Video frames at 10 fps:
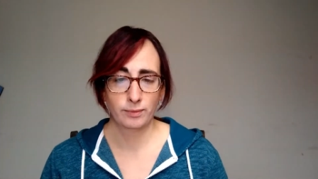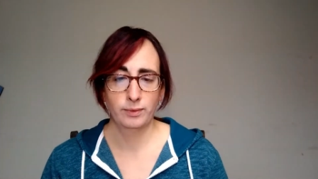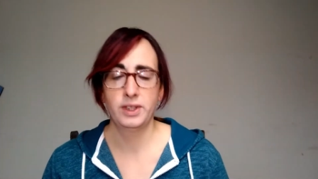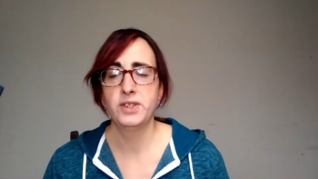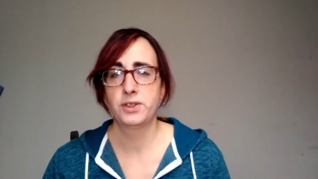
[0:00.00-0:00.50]

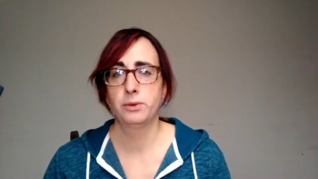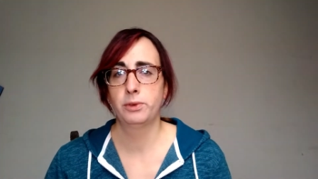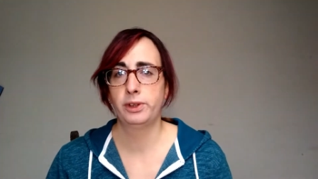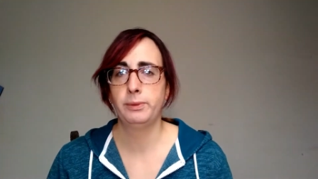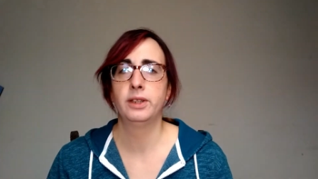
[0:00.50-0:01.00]
These should
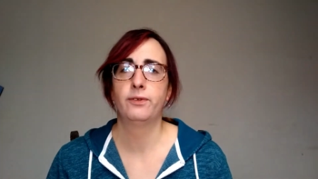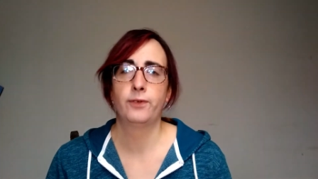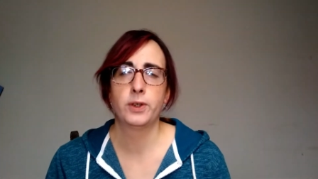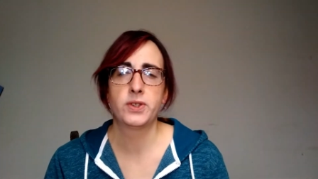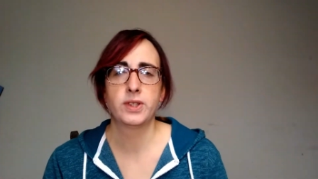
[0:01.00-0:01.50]
really be the
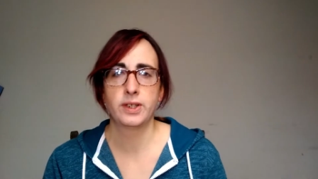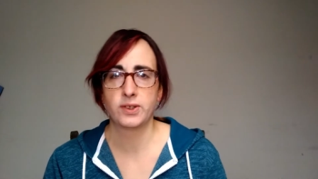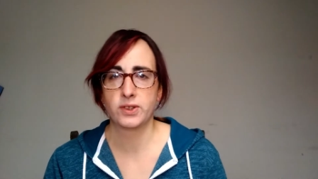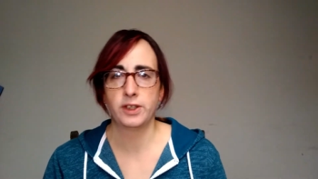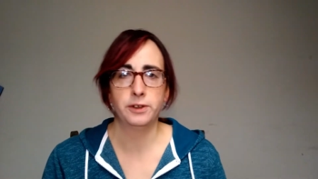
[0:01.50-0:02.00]
first things
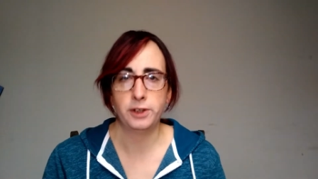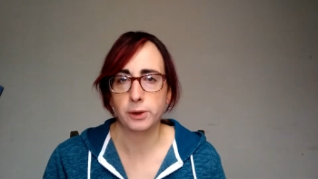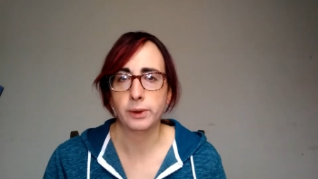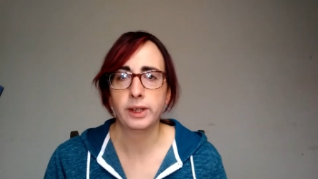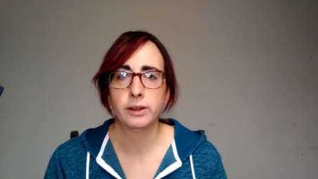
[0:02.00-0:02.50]
that you're
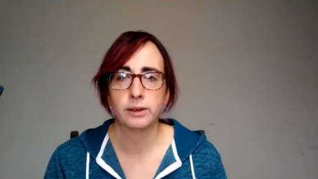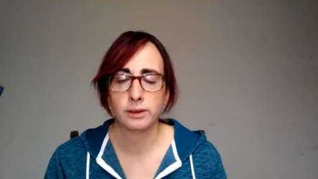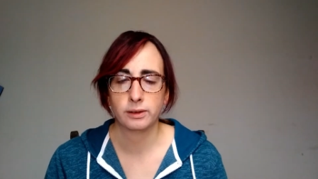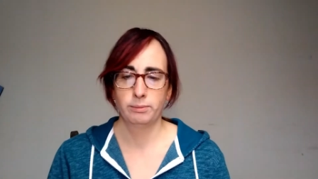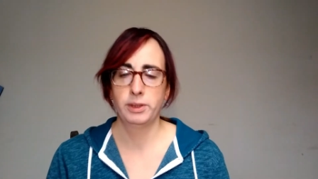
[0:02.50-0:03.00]
doing.
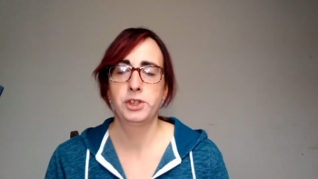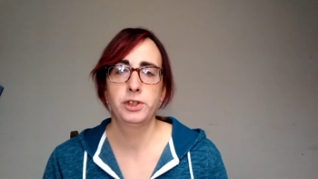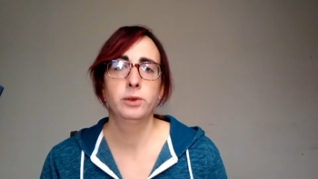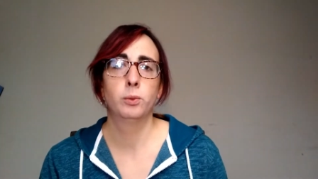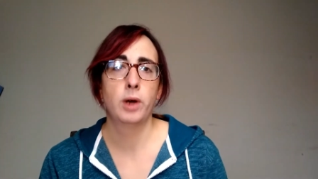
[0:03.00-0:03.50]
Make sure
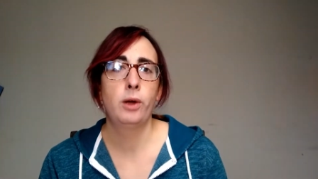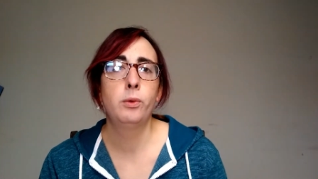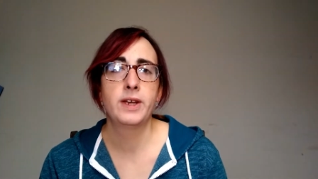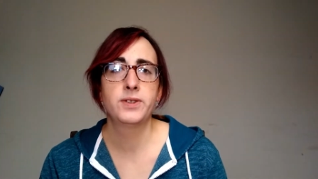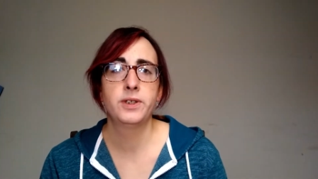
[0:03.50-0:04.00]
you're well
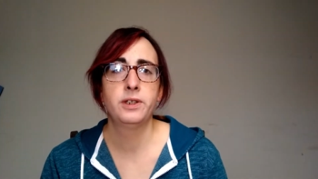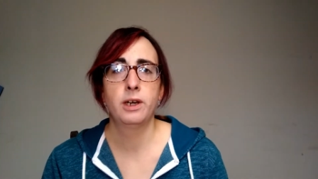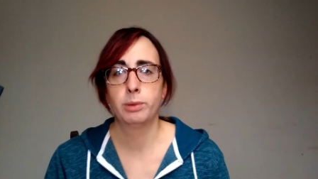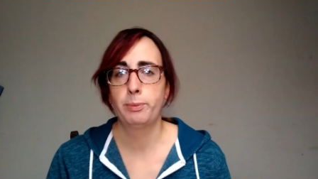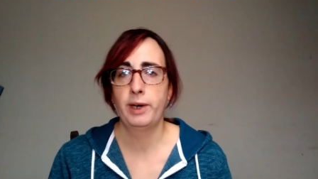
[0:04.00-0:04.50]
rested and
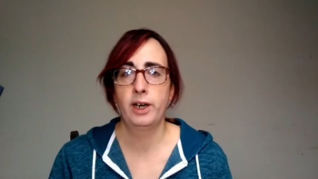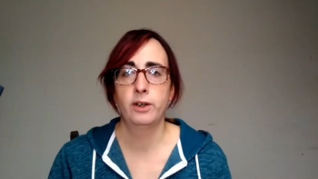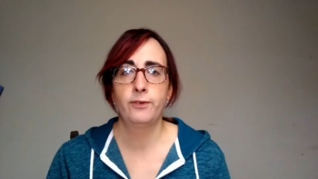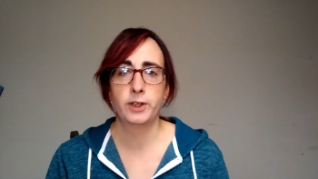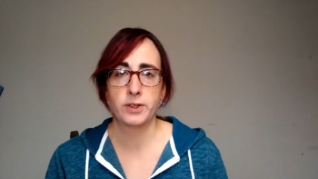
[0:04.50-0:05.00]
prepared
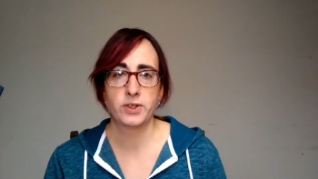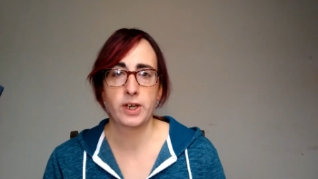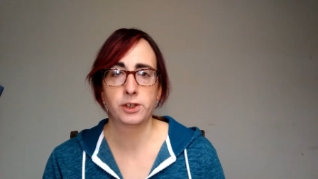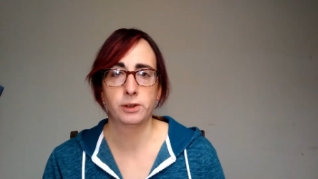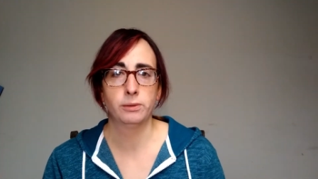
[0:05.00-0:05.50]
for your
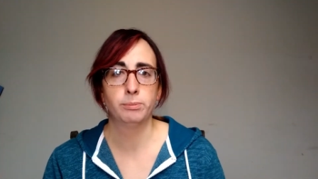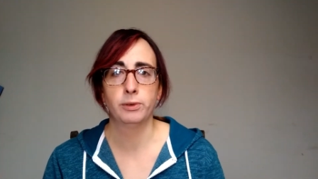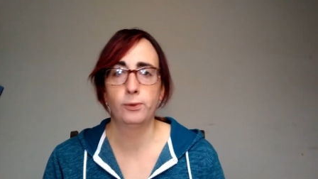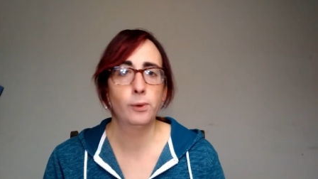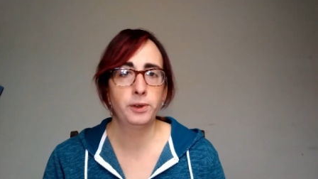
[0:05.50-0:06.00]
session
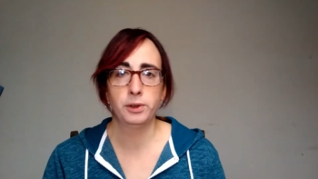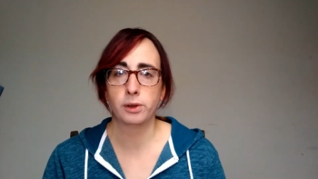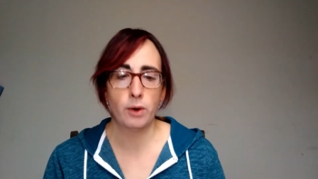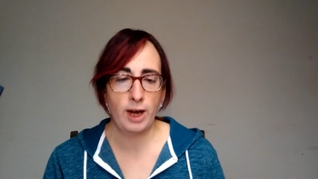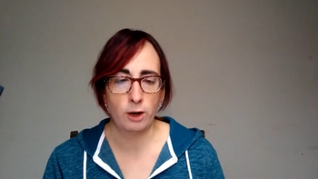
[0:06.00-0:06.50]
before you
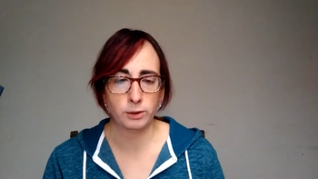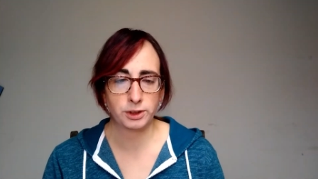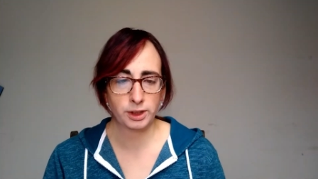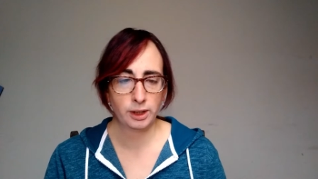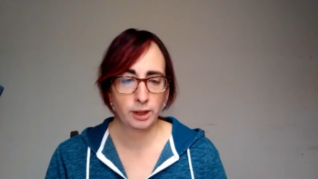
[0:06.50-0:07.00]
go out.
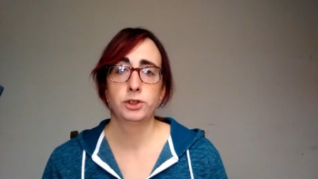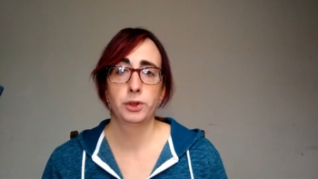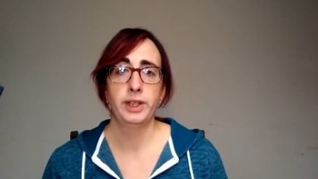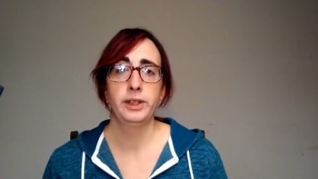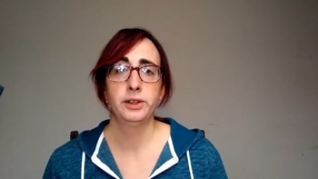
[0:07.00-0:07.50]

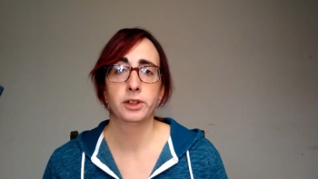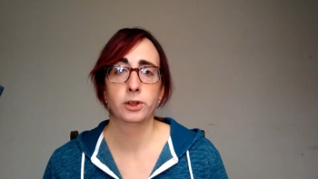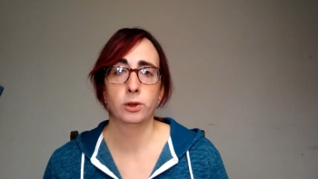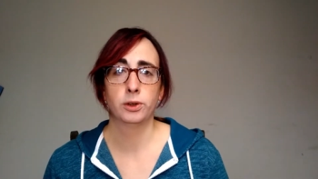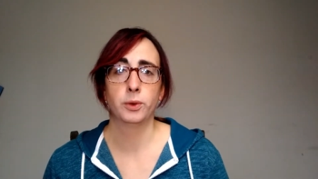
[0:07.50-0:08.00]
Training in the
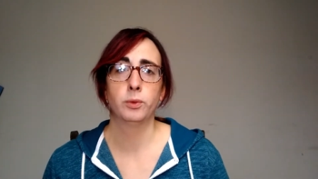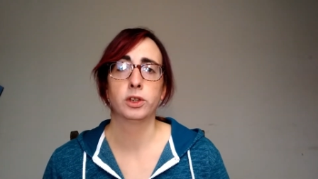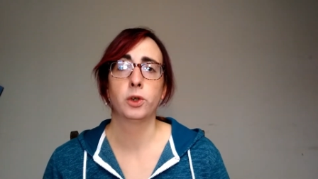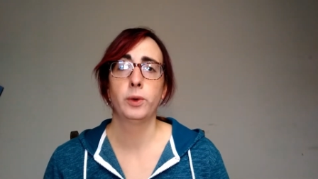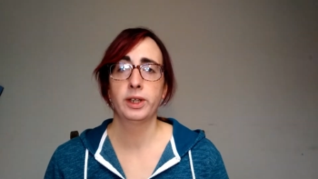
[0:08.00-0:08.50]
cold will
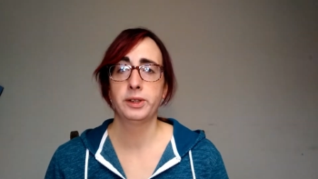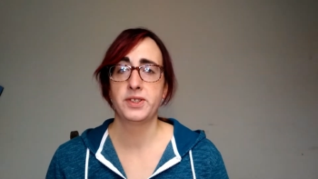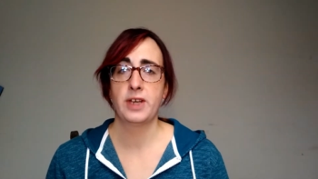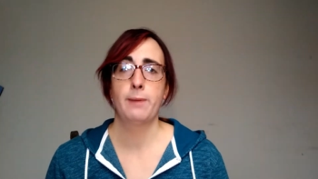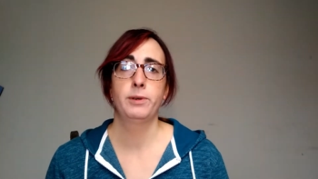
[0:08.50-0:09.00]
quickly
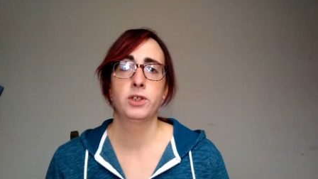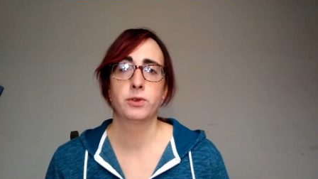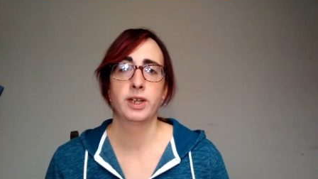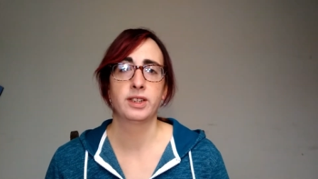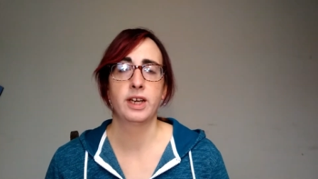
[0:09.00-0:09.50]
sap your
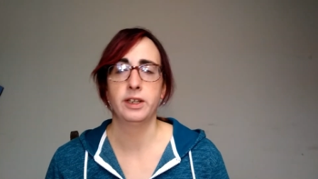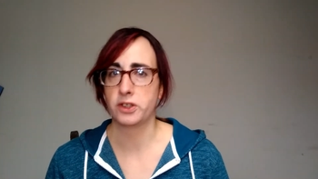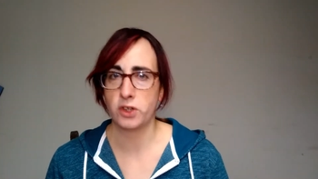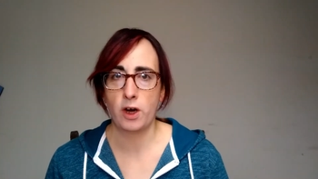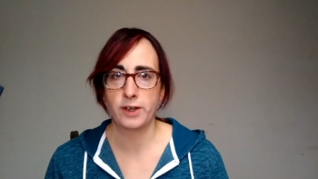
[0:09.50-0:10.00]
strength and
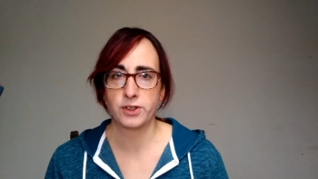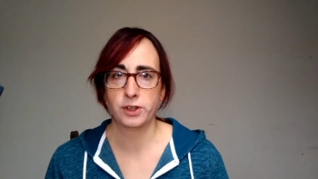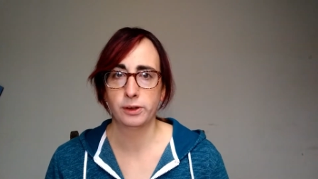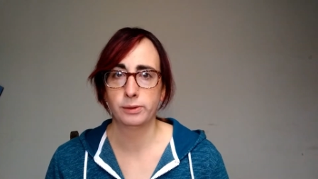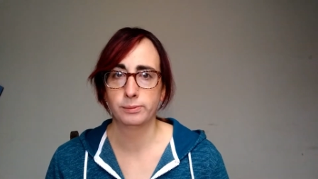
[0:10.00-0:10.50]
exhaust you.